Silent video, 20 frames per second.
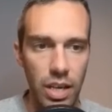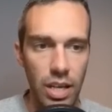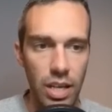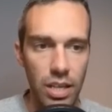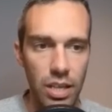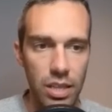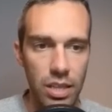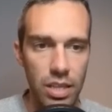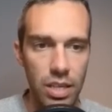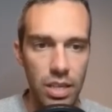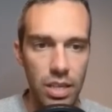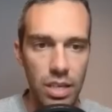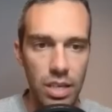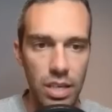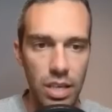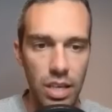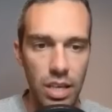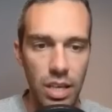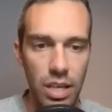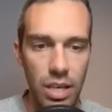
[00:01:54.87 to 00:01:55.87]

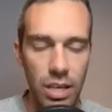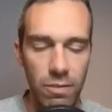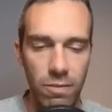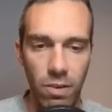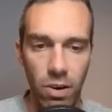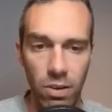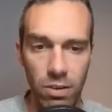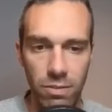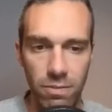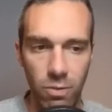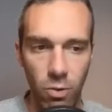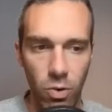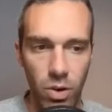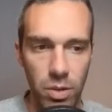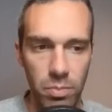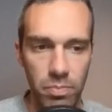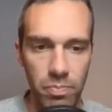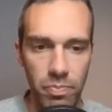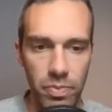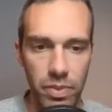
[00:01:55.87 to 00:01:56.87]
The evolved
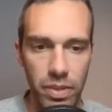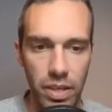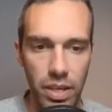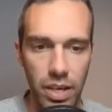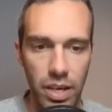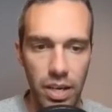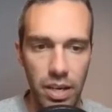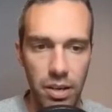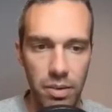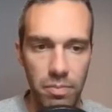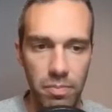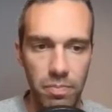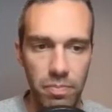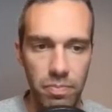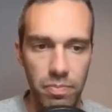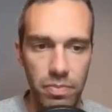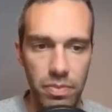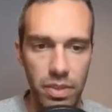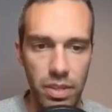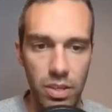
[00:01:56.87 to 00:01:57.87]
form,
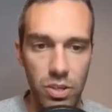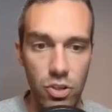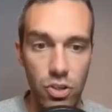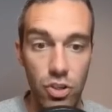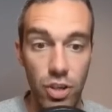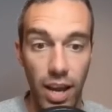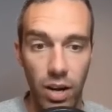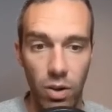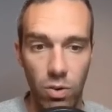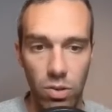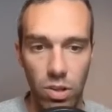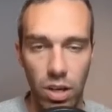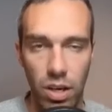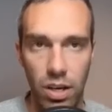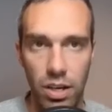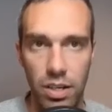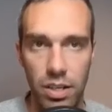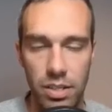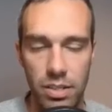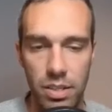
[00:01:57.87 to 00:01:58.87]
Shadow
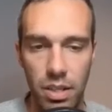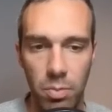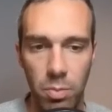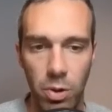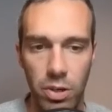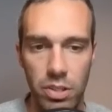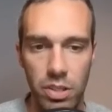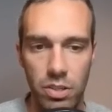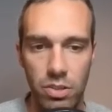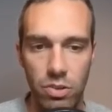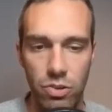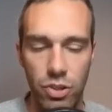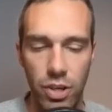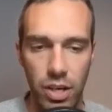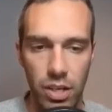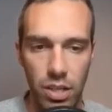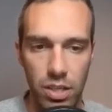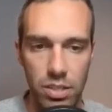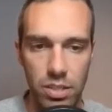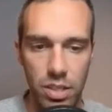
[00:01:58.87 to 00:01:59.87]
Claw instead of Poison. So Shadow
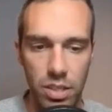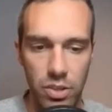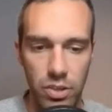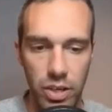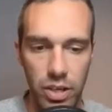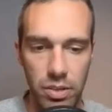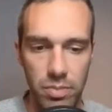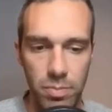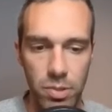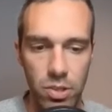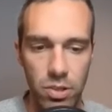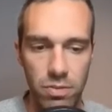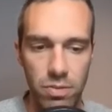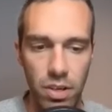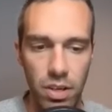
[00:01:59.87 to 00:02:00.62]
Claw is a great move.